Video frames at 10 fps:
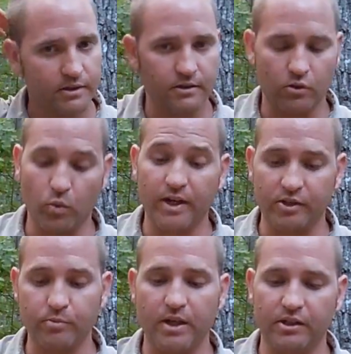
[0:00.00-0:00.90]
or when it's
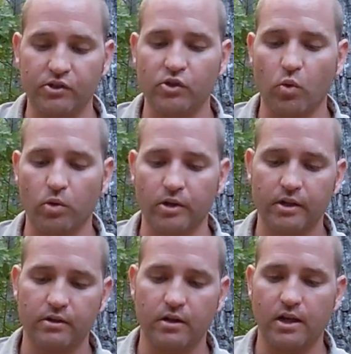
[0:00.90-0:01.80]
being stored
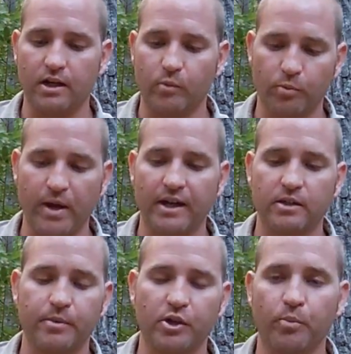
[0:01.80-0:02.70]
or packed
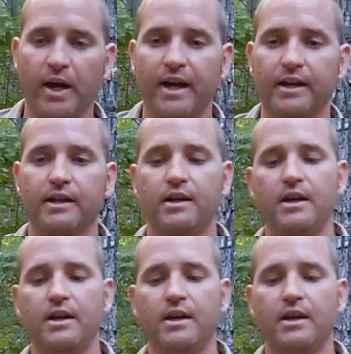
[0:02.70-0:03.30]
up in your pack.